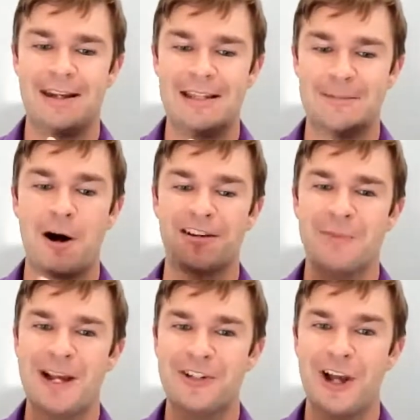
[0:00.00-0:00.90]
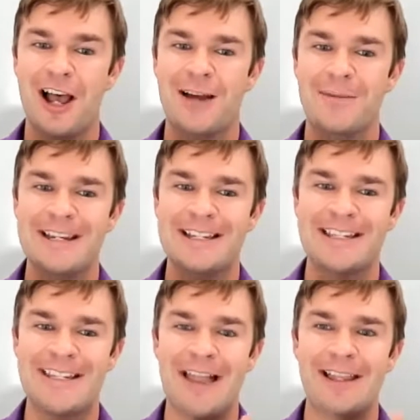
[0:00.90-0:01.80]
is part of my job is
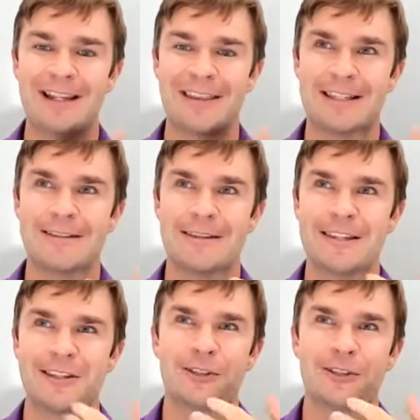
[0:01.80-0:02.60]
selling this